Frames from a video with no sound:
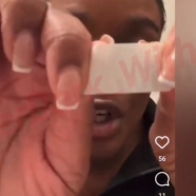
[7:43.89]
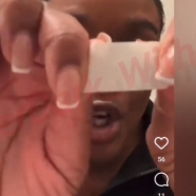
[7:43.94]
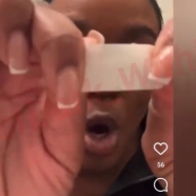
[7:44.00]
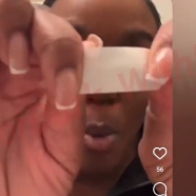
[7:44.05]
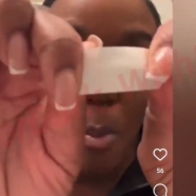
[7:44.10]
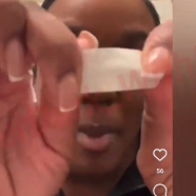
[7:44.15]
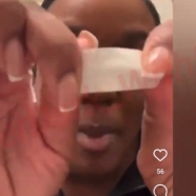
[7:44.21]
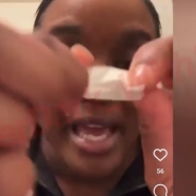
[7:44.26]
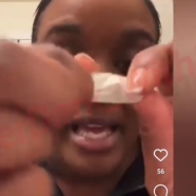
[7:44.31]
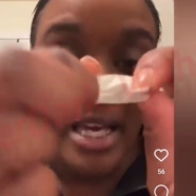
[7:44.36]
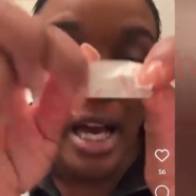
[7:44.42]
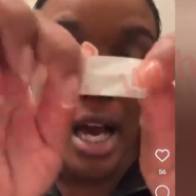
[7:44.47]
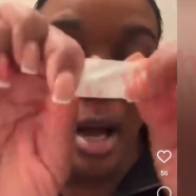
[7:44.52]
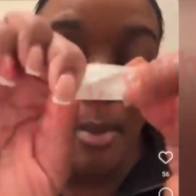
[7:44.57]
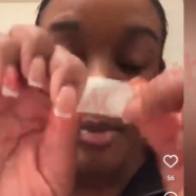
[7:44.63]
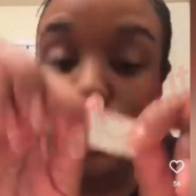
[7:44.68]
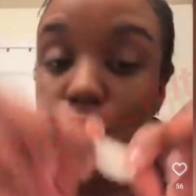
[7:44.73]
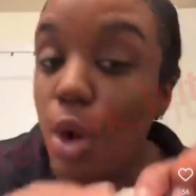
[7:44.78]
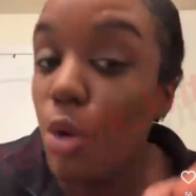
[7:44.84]
No
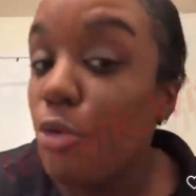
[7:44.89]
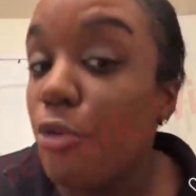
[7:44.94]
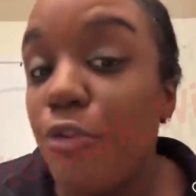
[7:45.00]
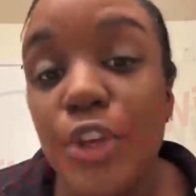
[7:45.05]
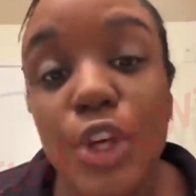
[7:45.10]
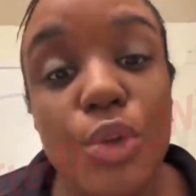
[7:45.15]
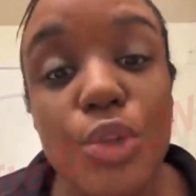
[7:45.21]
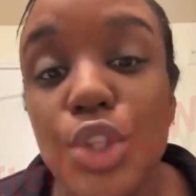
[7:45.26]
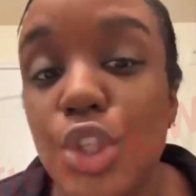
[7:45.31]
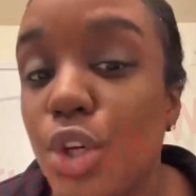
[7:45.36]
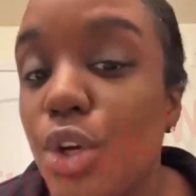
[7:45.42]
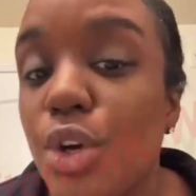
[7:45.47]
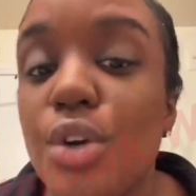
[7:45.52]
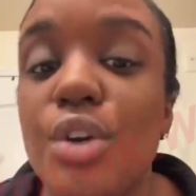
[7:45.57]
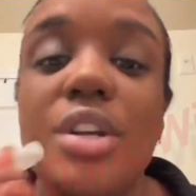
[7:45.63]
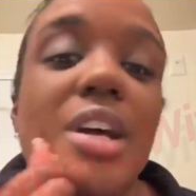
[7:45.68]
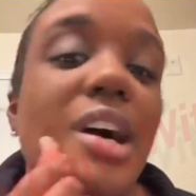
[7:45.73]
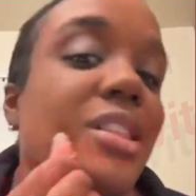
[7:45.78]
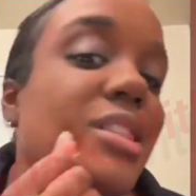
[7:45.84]
makeup, no filter,
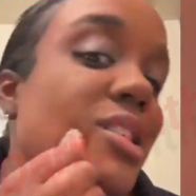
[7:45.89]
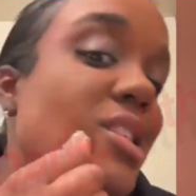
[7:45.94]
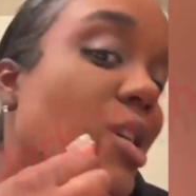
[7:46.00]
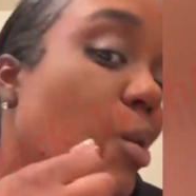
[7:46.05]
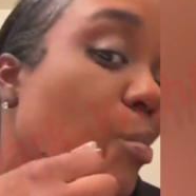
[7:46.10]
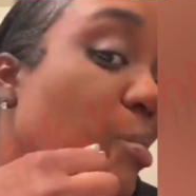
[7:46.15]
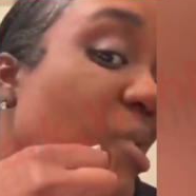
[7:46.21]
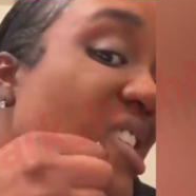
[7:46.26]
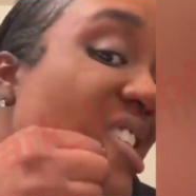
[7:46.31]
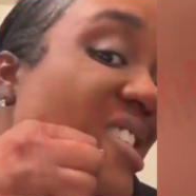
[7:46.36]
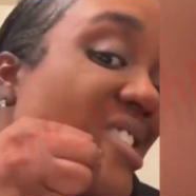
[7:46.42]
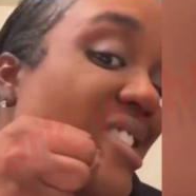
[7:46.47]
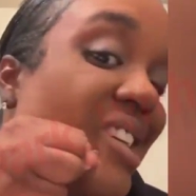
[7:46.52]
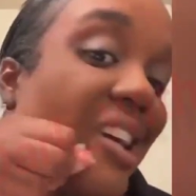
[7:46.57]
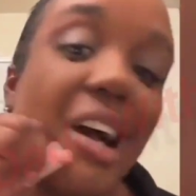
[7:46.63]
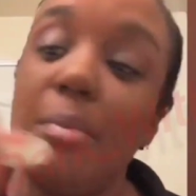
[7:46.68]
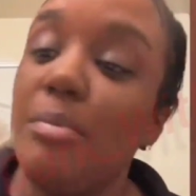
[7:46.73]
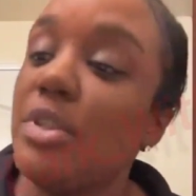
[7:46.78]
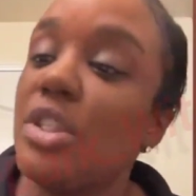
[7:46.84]
nothing on me.
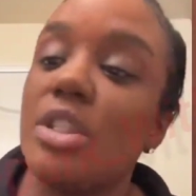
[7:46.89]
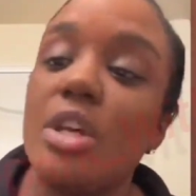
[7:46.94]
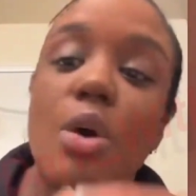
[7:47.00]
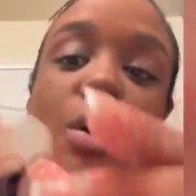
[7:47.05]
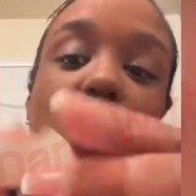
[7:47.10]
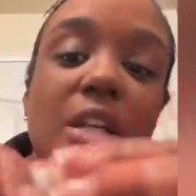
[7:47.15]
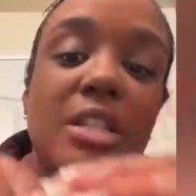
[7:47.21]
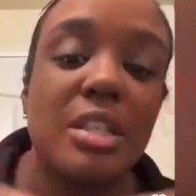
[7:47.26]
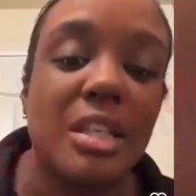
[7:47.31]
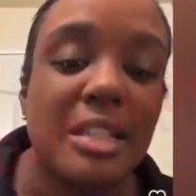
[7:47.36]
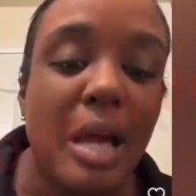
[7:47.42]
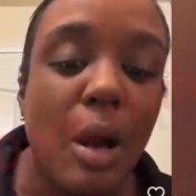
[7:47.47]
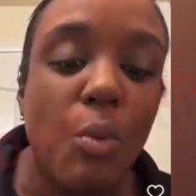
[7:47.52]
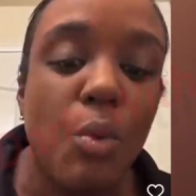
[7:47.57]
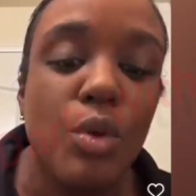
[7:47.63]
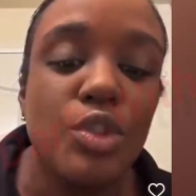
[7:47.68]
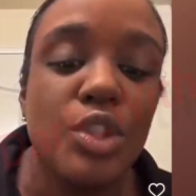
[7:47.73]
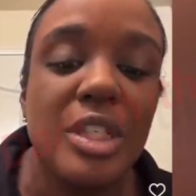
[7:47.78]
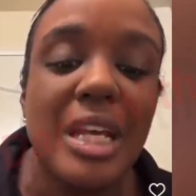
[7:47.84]
Look, I'm just going, because I
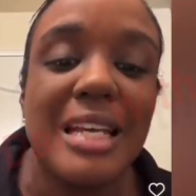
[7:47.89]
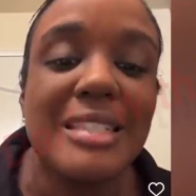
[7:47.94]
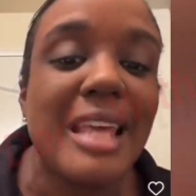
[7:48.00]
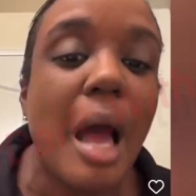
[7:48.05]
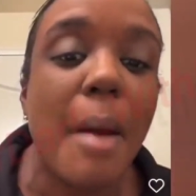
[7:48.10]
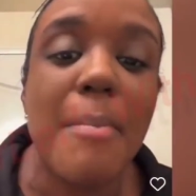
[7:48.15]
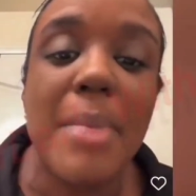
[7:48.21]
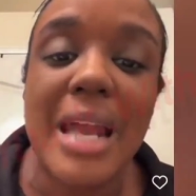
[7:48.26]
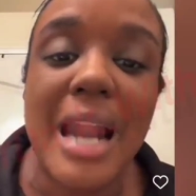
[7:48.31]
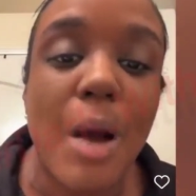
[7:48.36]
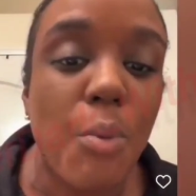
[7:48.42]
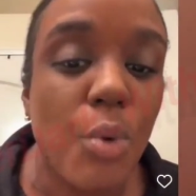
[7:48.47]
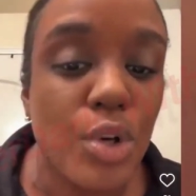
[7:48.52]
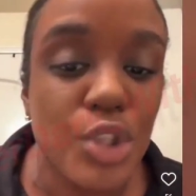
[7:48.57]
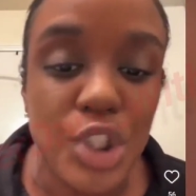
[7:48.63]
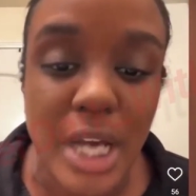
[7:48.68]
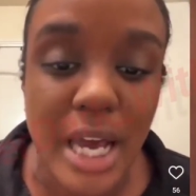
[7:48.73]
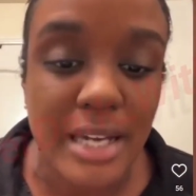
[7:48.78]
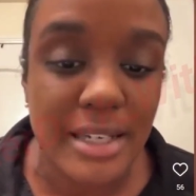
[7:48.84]
want, that's how bad I
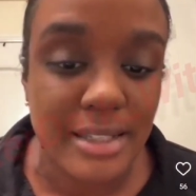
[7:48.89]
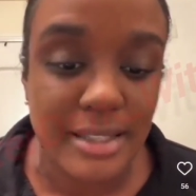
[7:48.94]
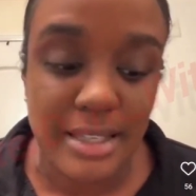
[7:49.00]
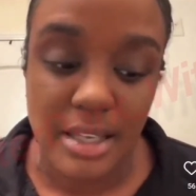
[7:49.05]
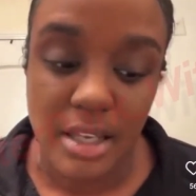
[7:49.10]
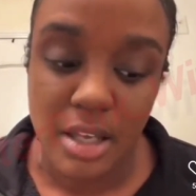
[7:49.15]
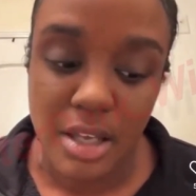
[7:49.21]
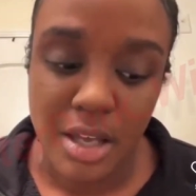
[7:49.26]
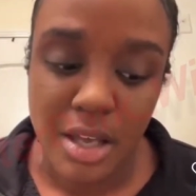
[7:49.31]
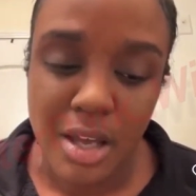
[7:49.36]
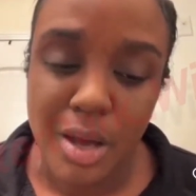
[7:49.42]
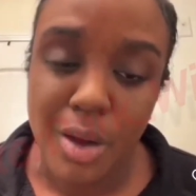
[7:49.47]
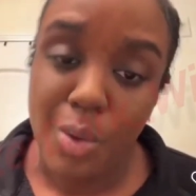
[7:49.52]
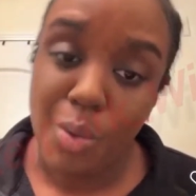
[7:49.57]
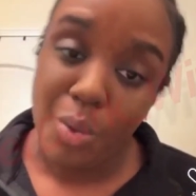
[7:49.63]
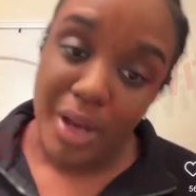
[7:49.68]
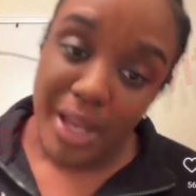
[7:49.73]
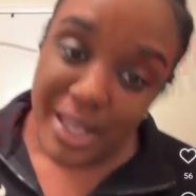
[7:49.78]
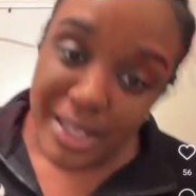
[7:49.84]
want y'all to see.
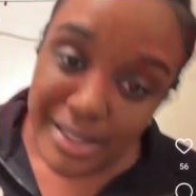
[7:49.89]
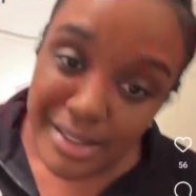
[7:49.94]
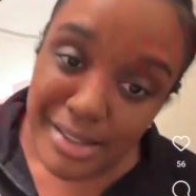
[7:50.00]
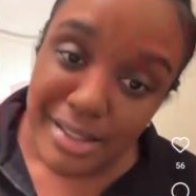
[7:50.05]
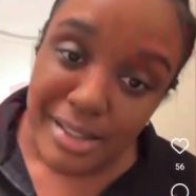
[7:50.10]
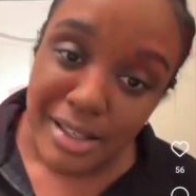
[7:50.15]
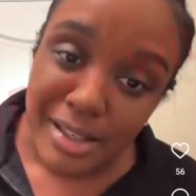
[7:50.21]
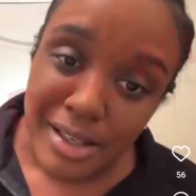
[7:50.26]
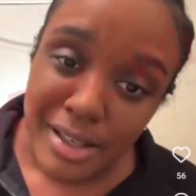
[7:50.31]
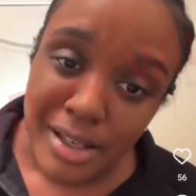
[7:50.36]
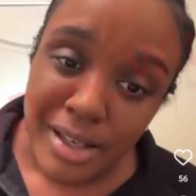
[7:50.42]
What?